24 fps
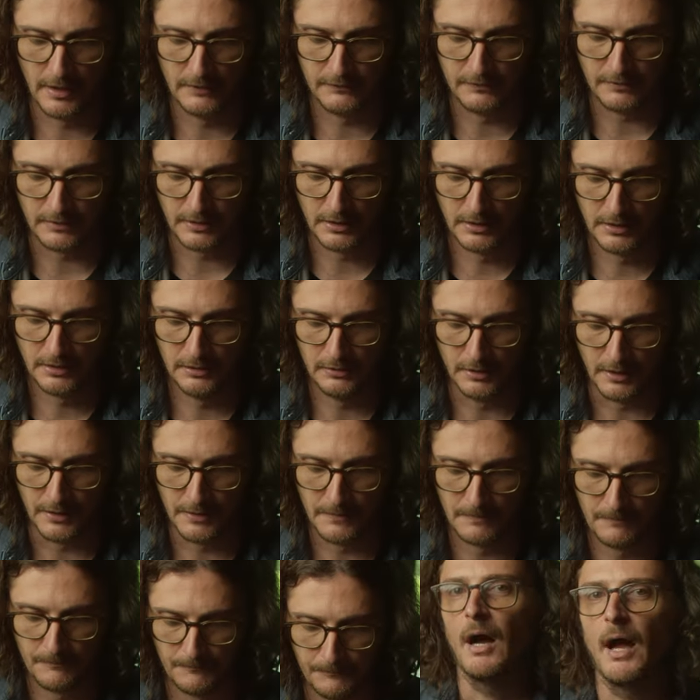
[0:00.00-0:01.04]
as our key
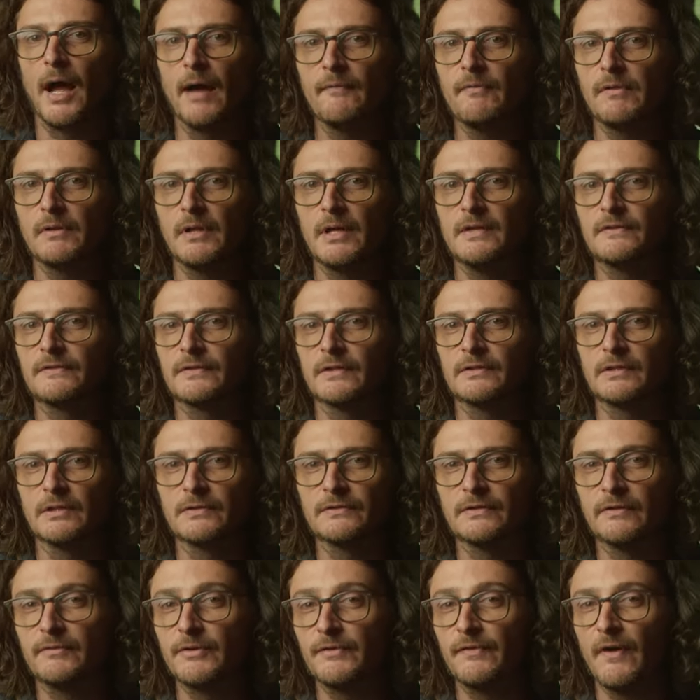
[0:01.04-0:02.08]
light. I have the light set to
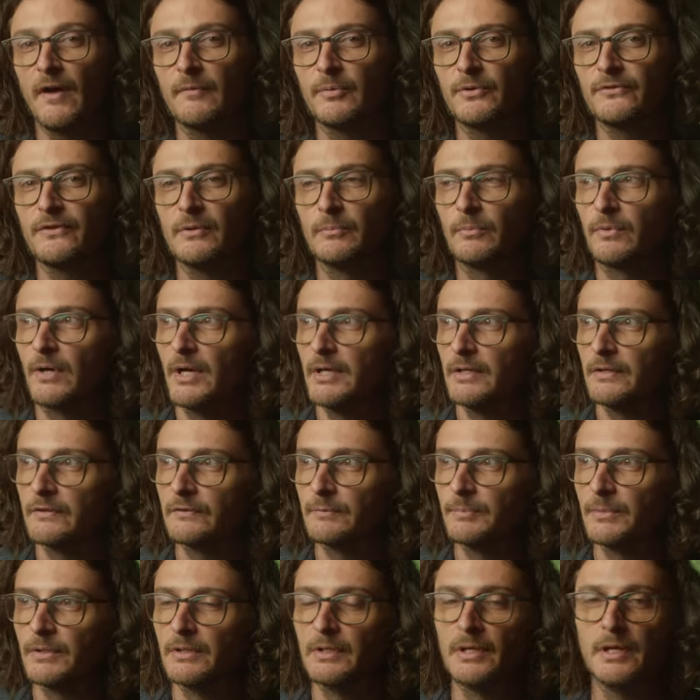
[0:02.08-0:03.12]
75%
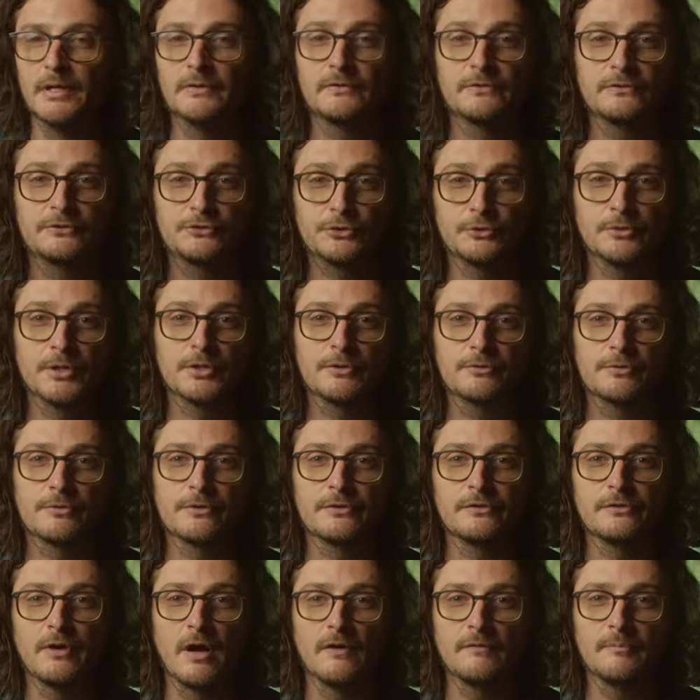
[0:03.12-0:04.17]
brightness, but it's shooting through the
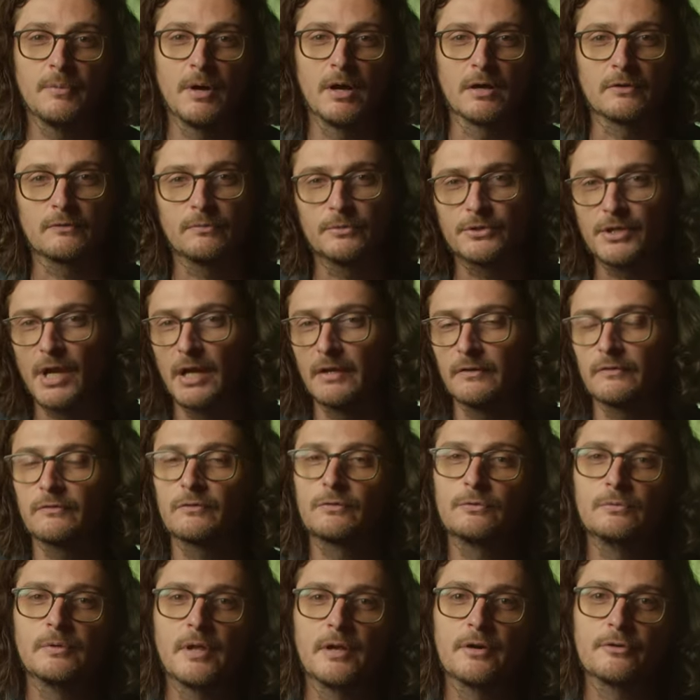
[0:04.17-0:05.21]
softbox, which has
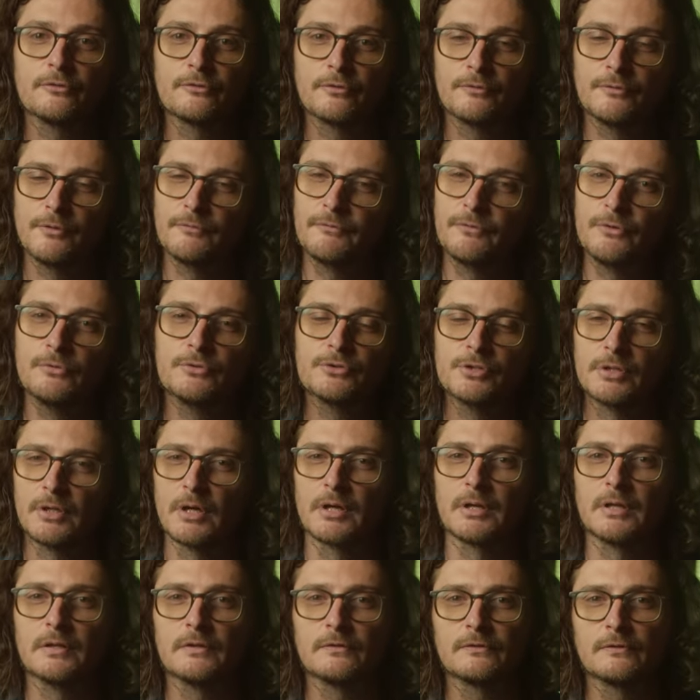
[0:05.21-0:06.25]
2 layers of diffusion
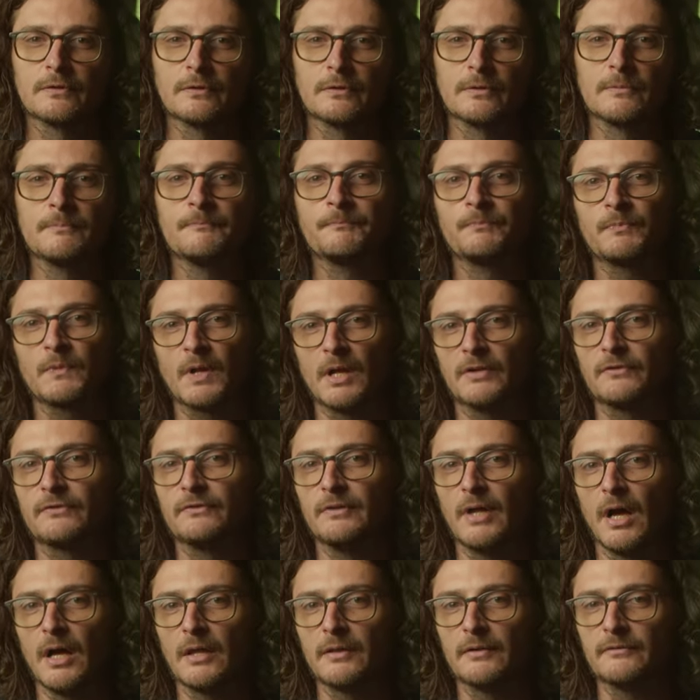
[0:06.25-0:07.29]
on it. So it's
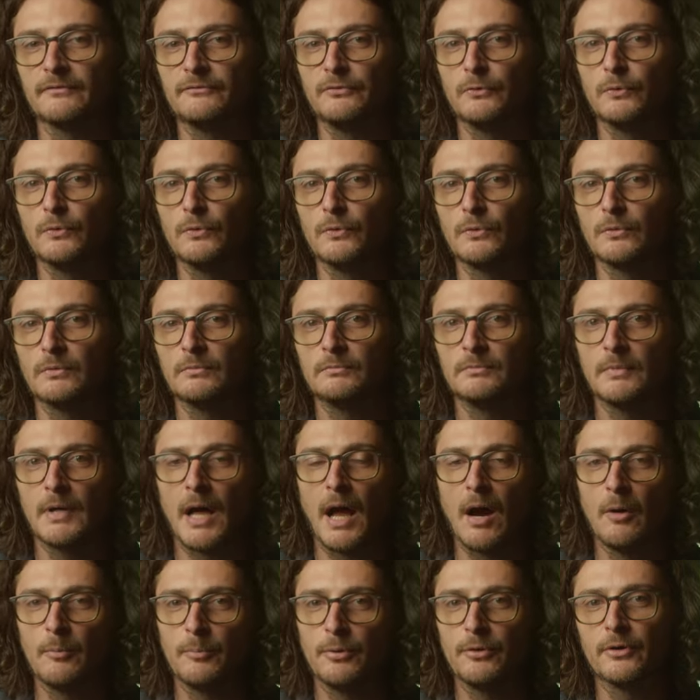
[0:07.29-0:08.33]
not the full
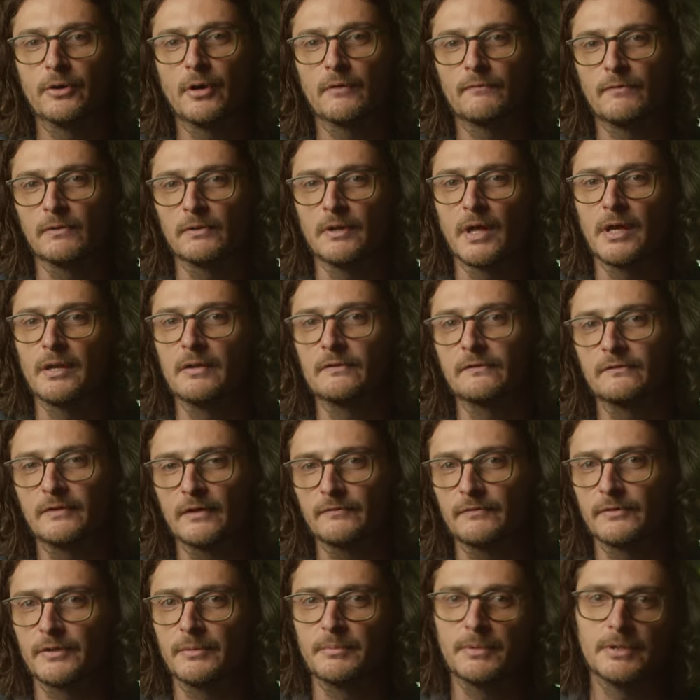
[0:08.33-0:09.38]
output of the light. It's
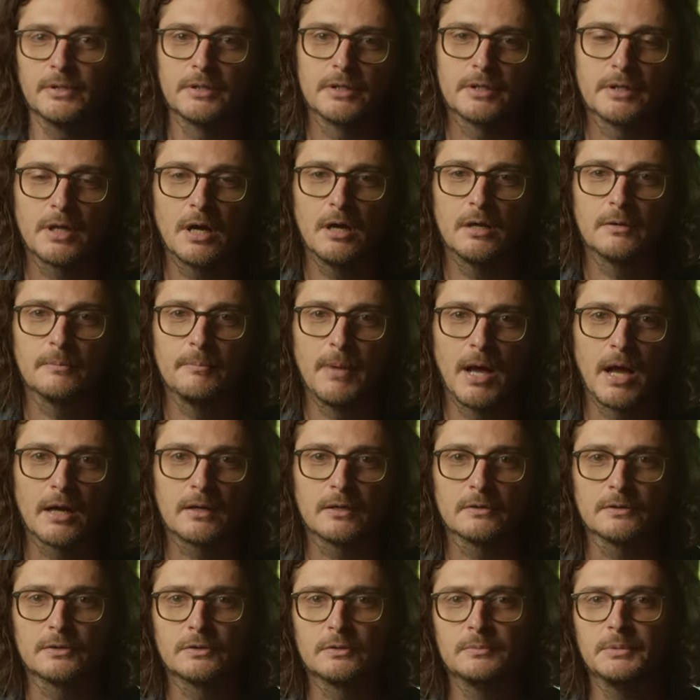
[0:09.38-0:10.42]
definitely being cut
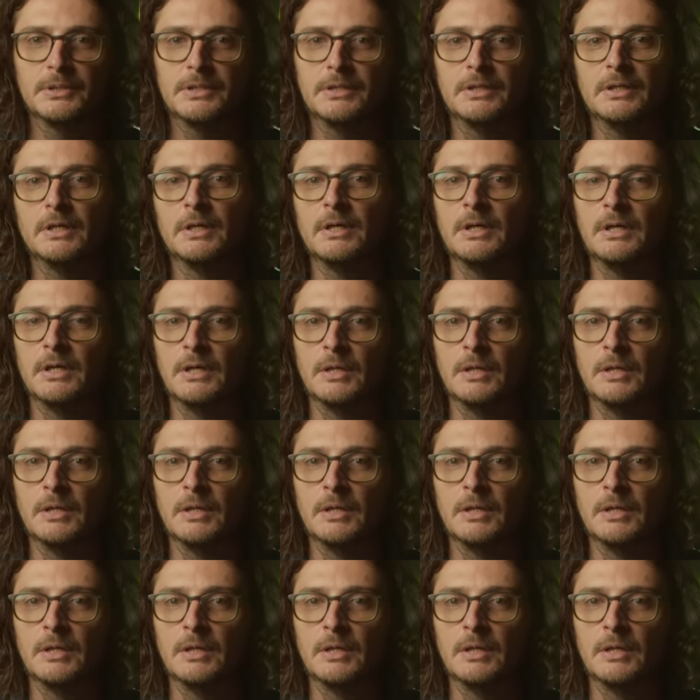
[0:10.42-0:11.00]
back a little bit, but I